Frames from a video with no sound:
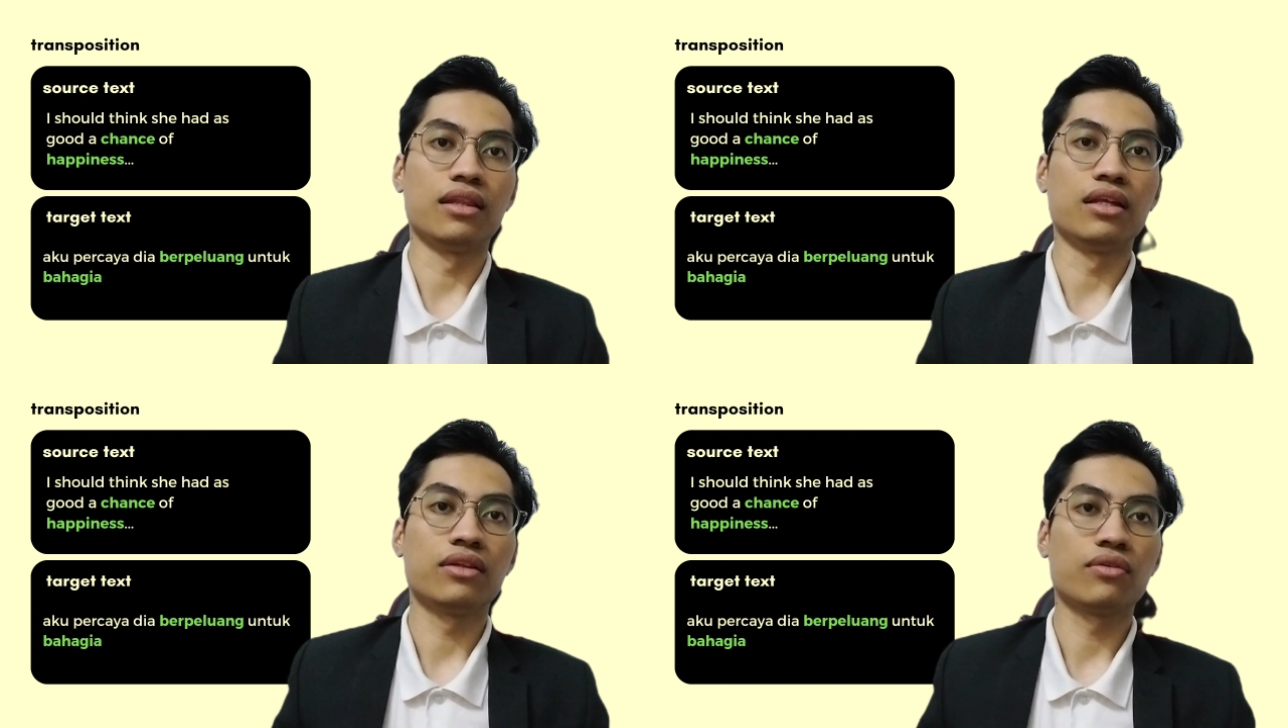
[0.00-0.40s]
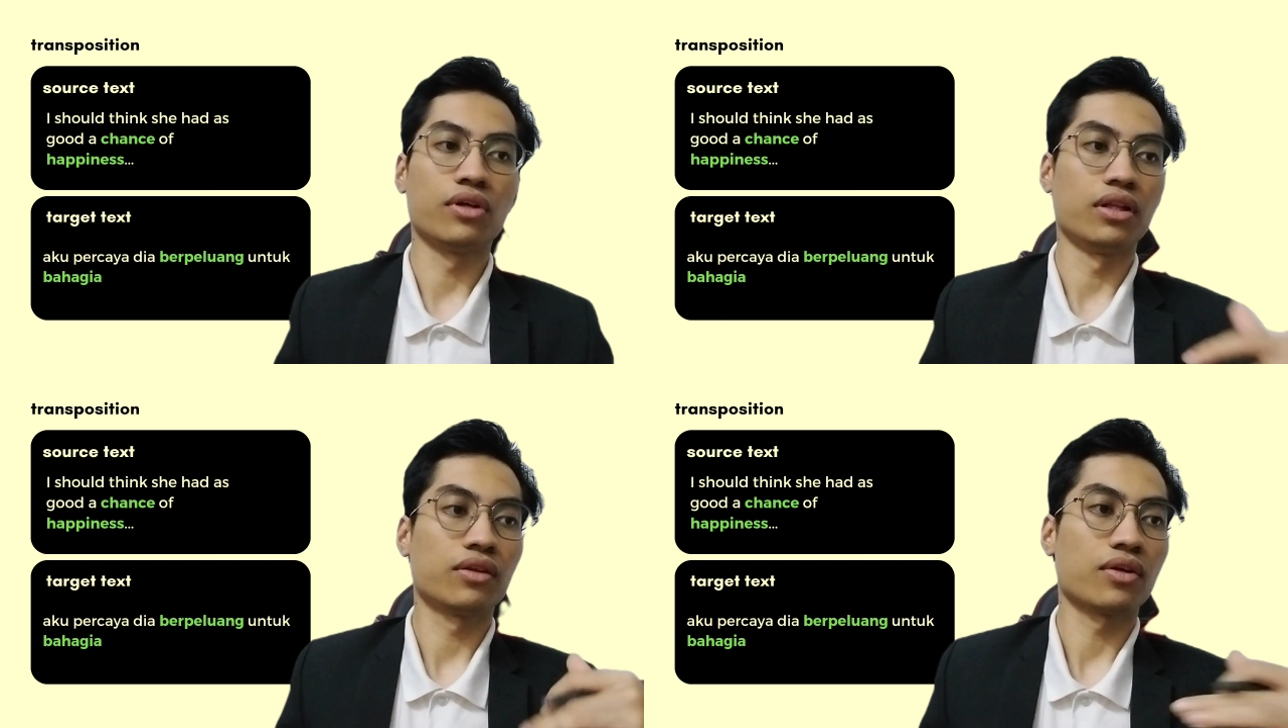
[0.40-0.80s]

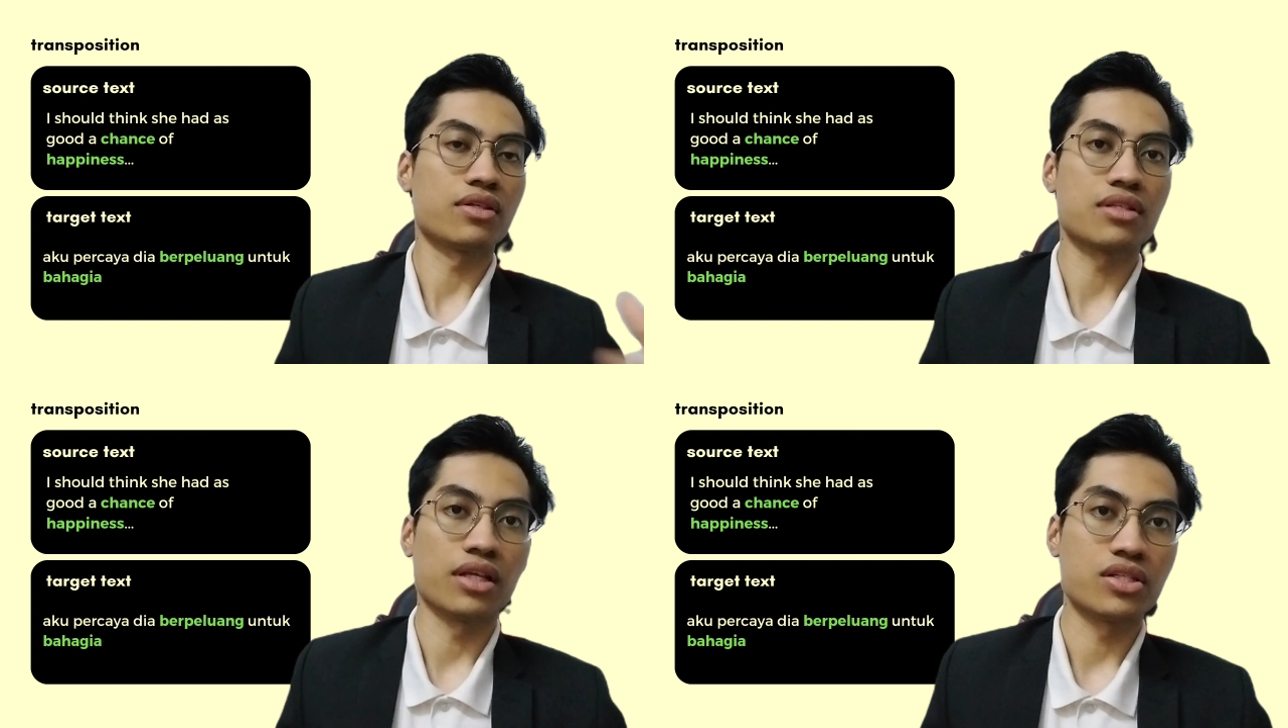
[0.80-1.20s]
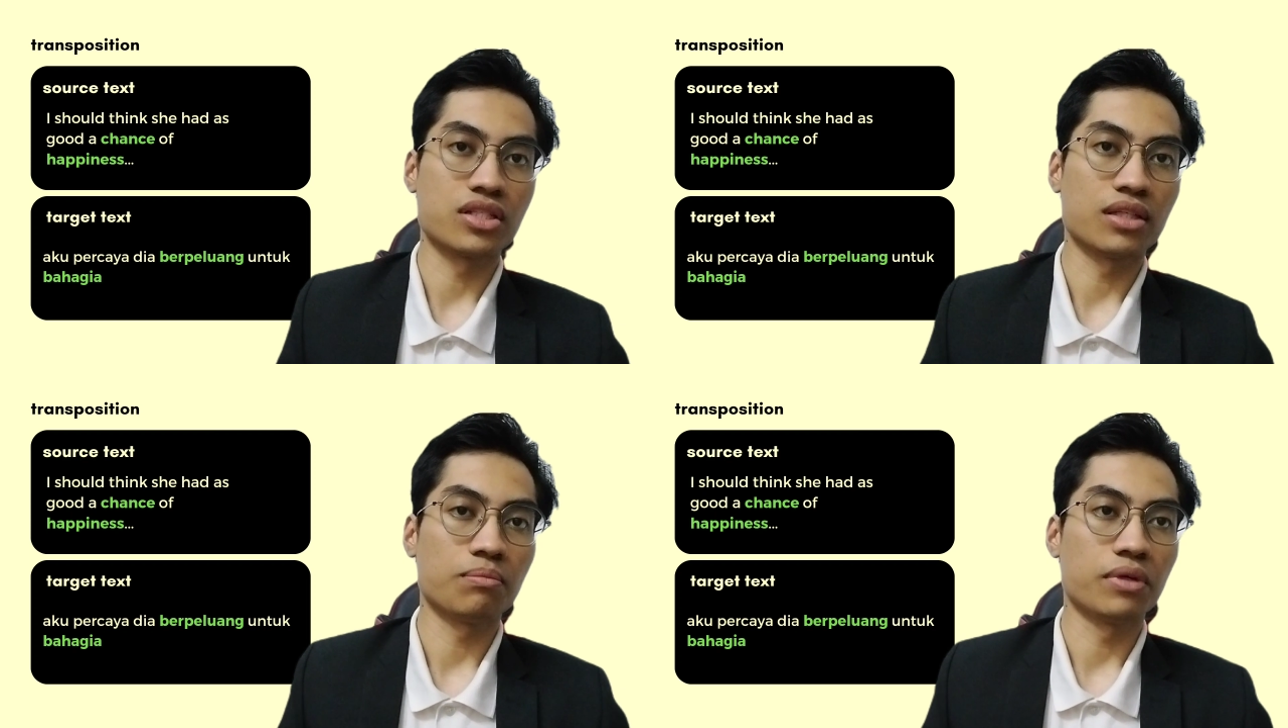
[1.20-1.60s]
literal
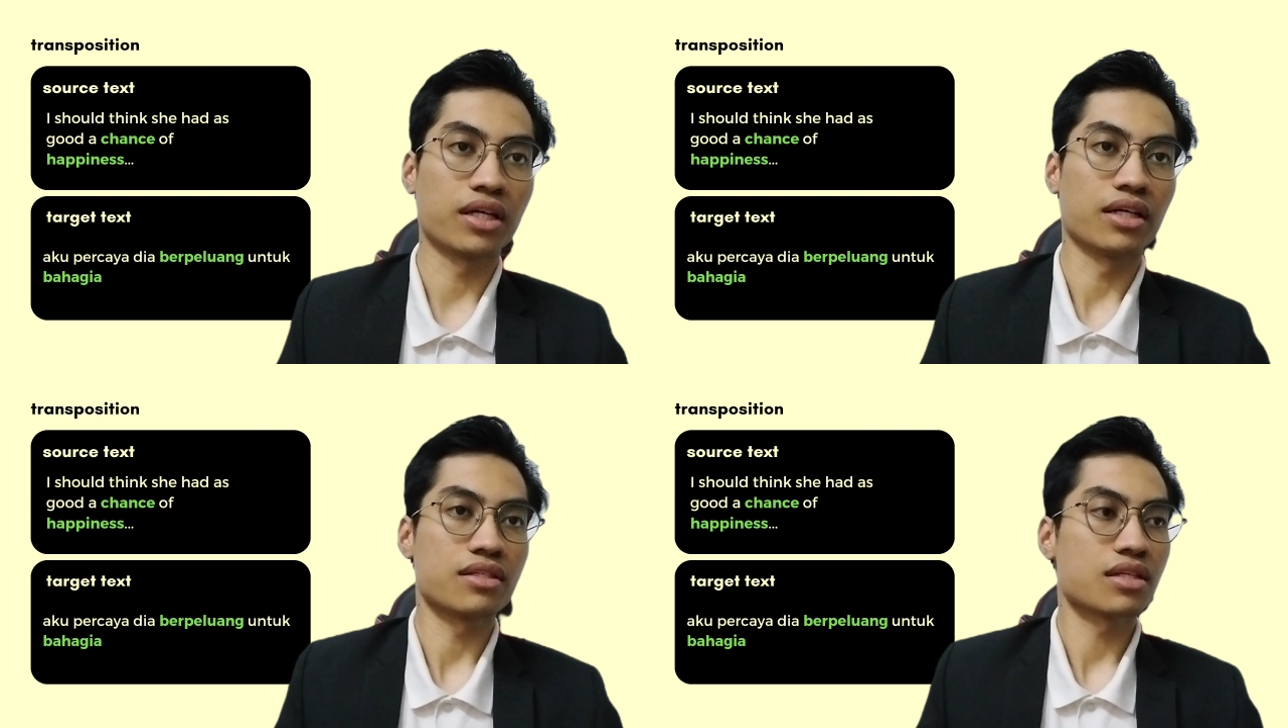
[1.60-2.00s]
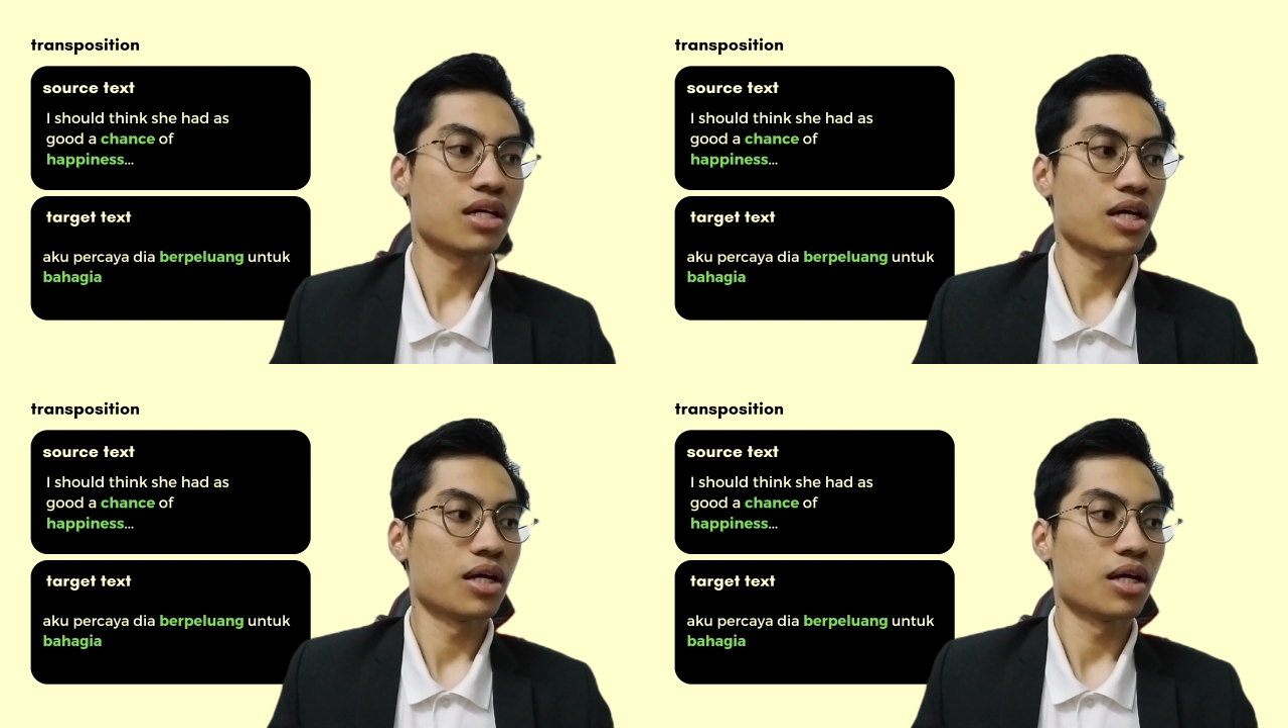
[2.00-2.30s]
translation because